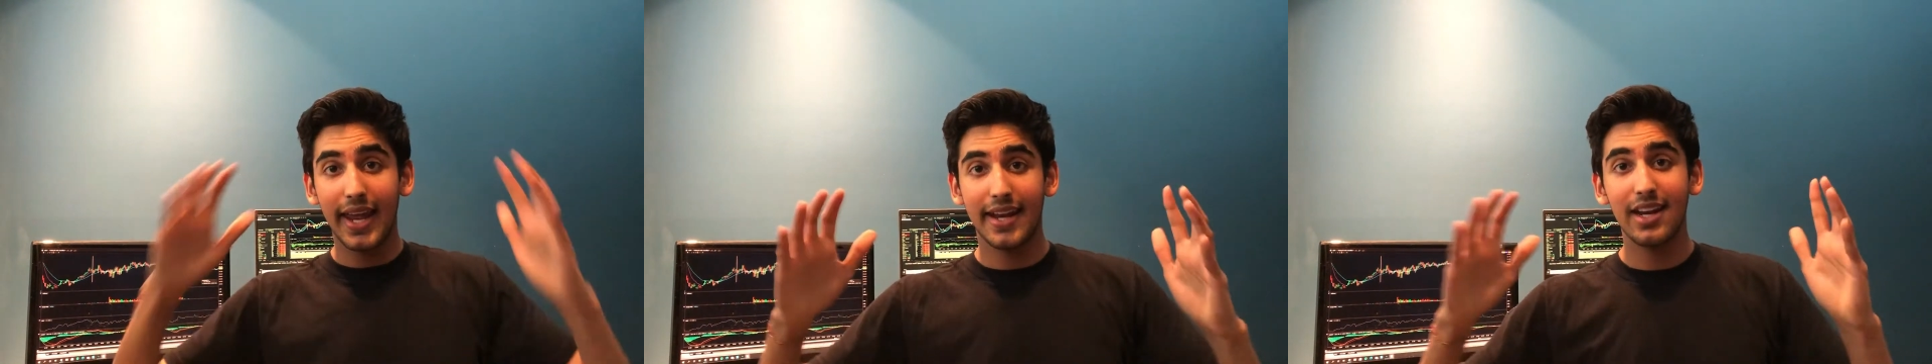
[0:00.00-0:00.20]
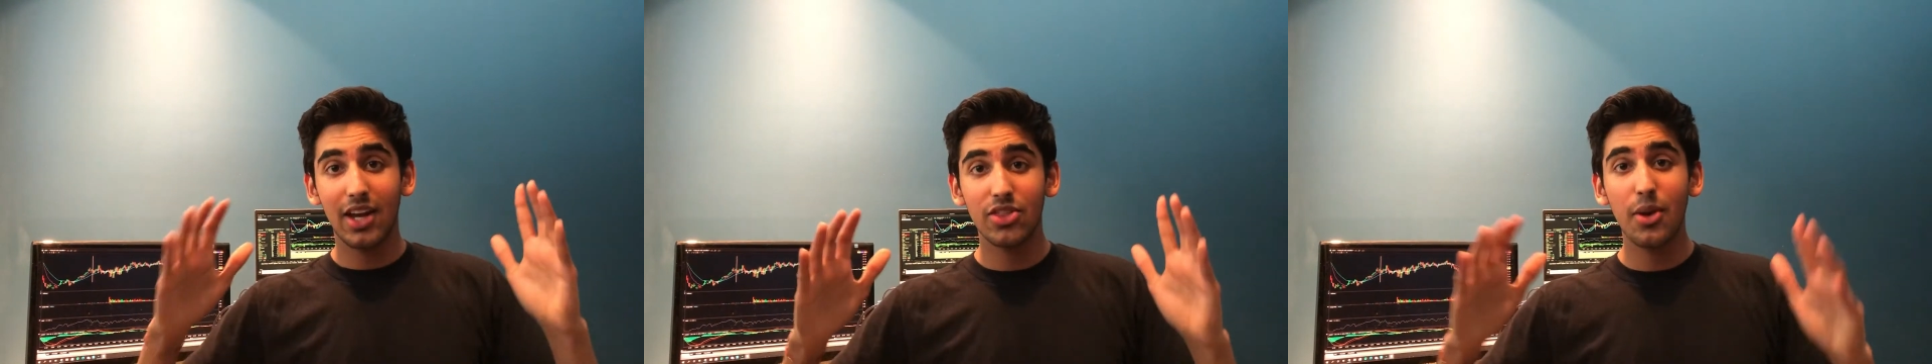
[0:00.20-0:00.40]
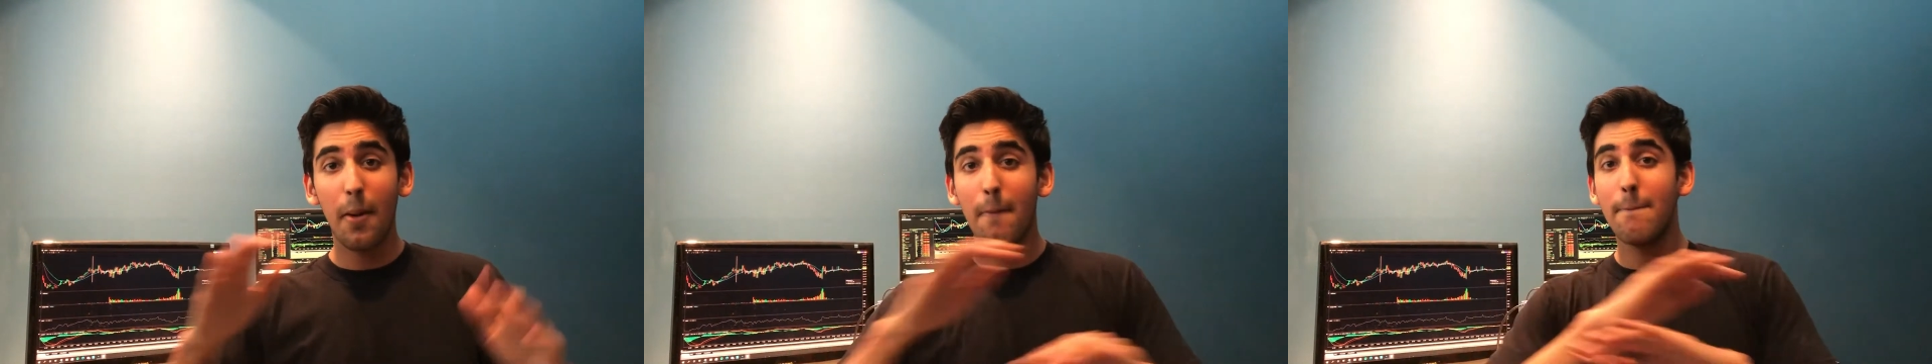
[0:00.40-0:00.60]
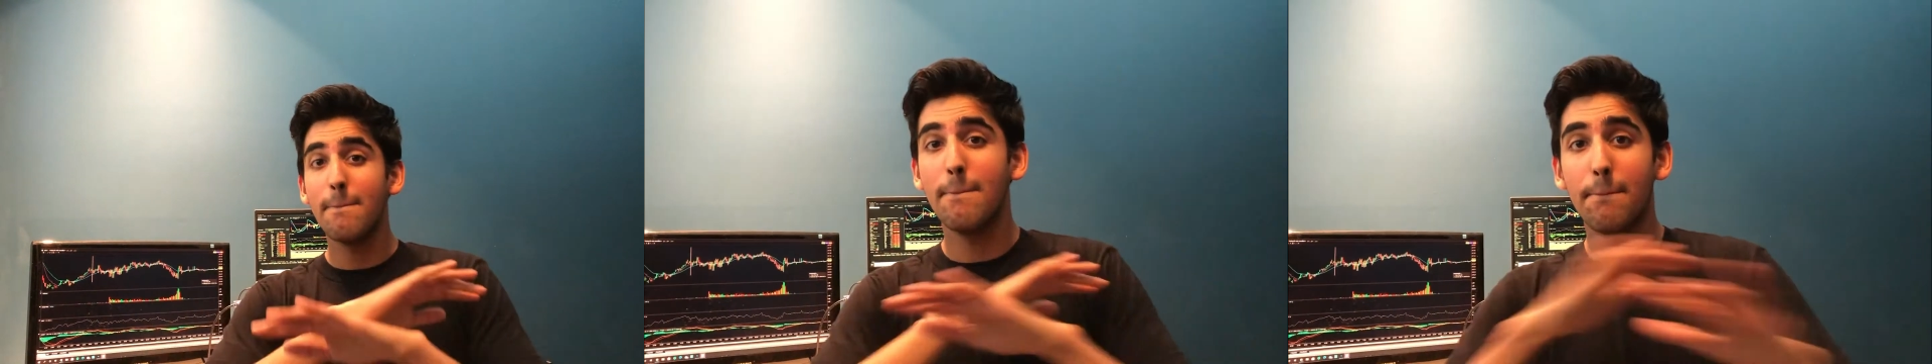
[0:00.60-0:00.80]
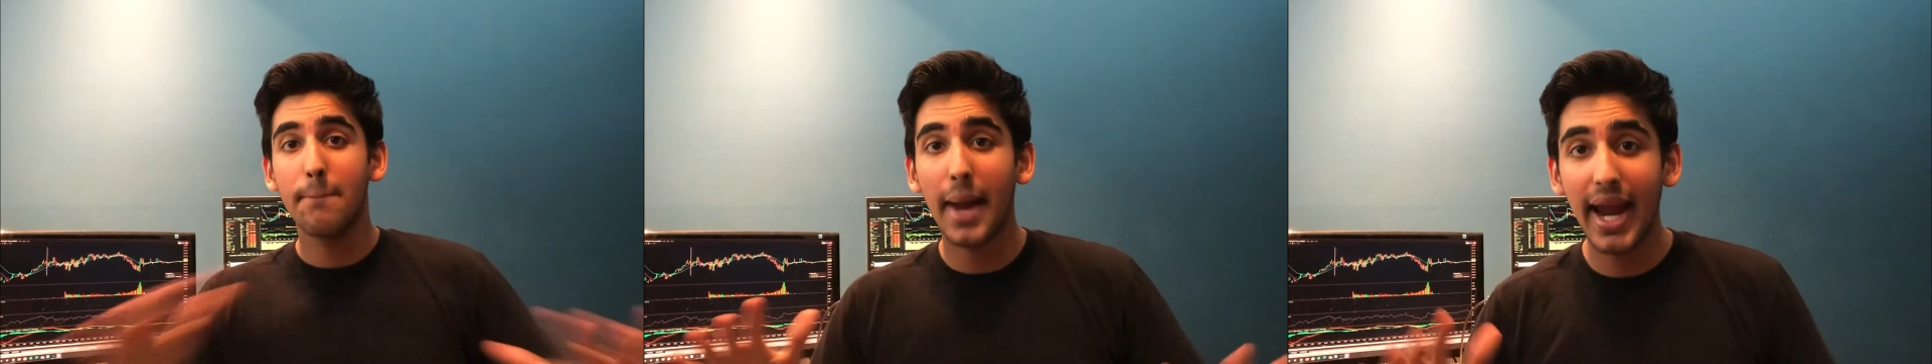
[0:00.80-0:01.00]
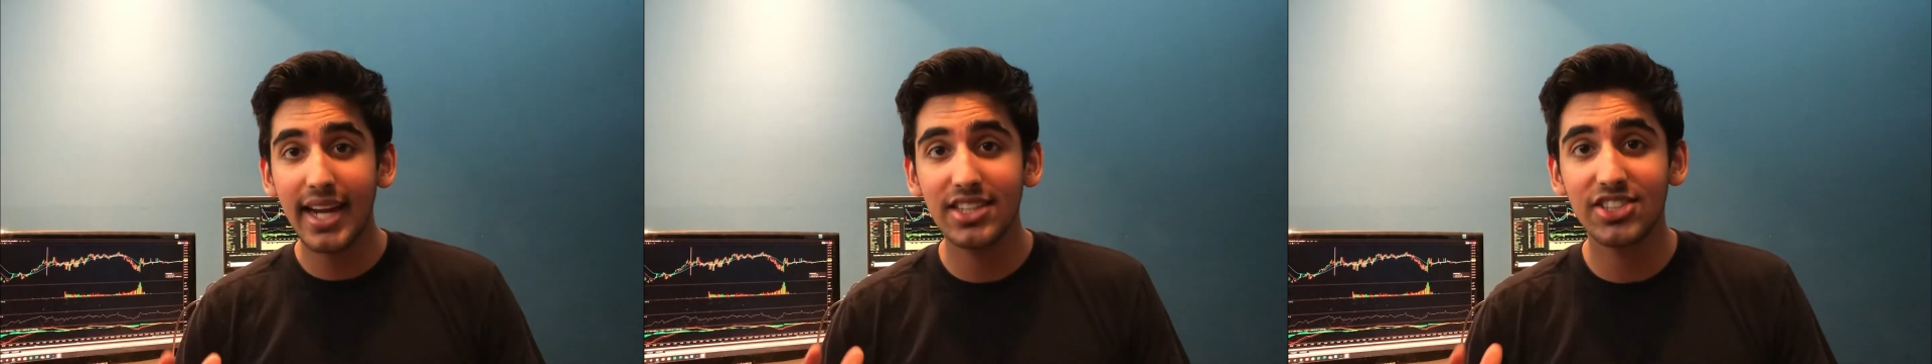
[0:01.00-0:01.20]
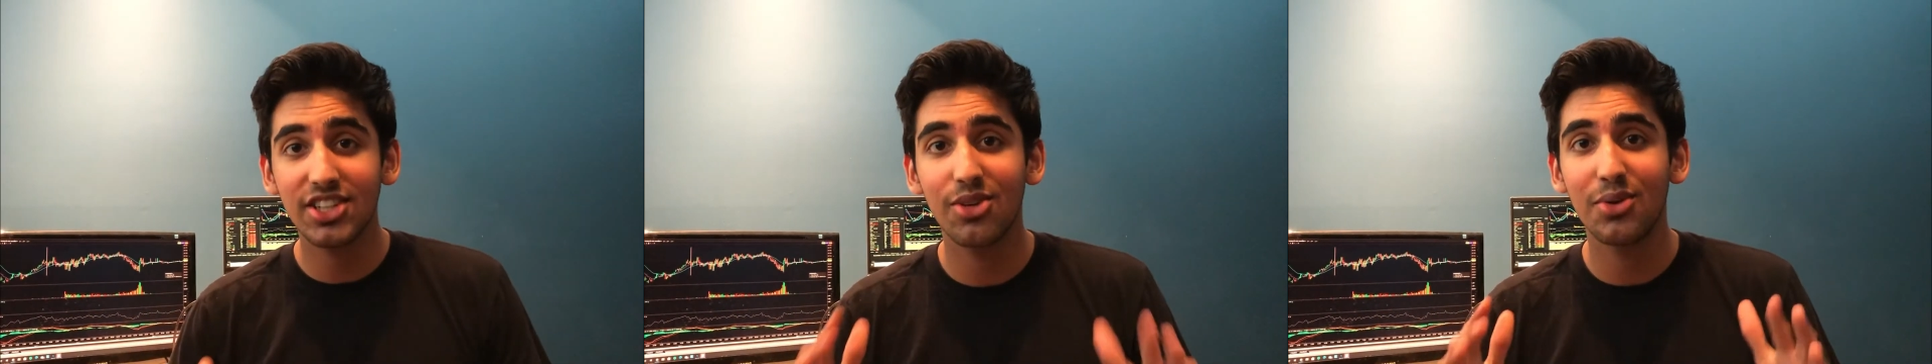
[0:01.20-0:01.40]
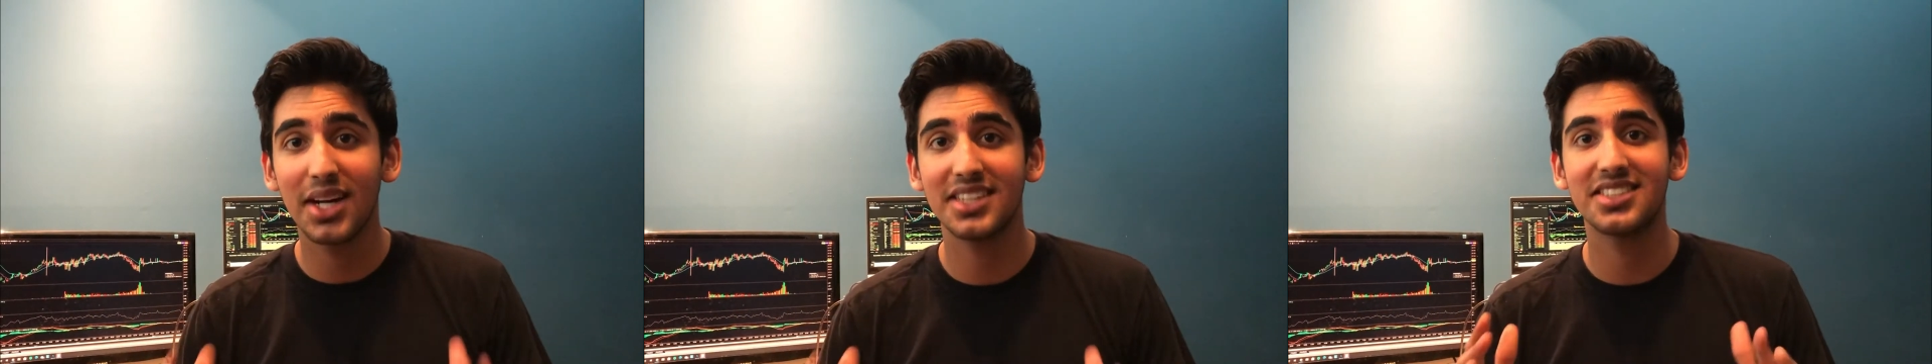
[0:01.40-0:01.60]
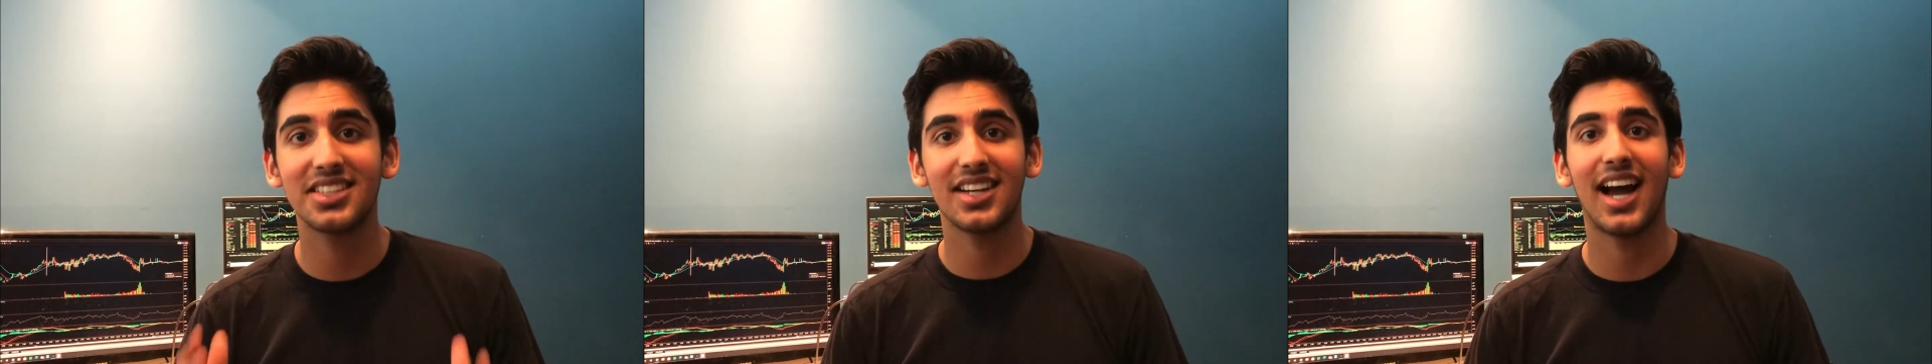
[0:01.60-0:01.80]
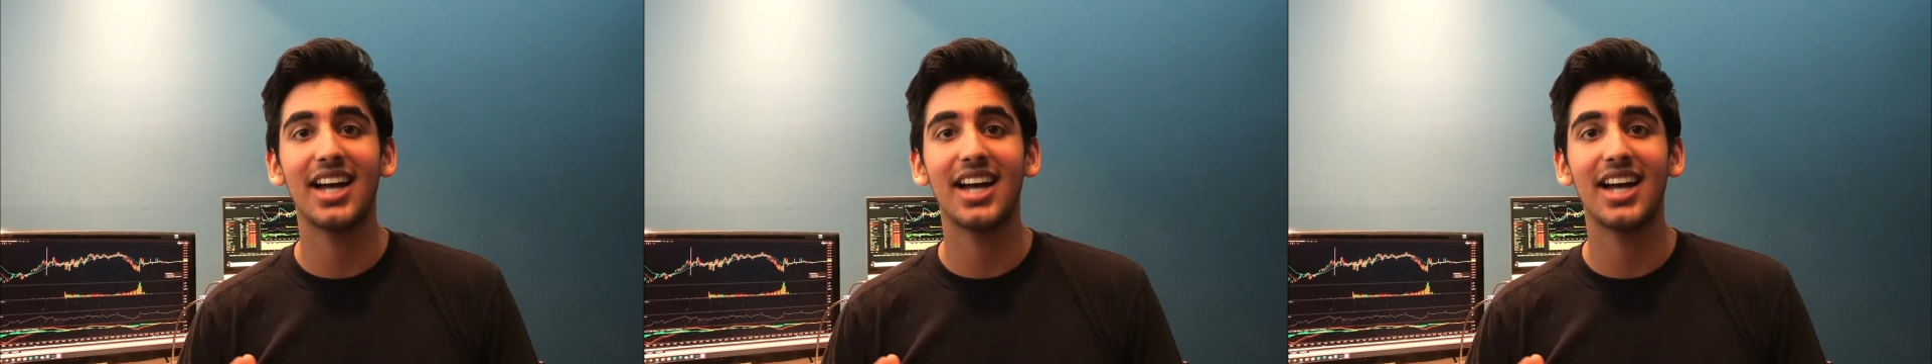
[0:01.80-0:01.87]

Another major reason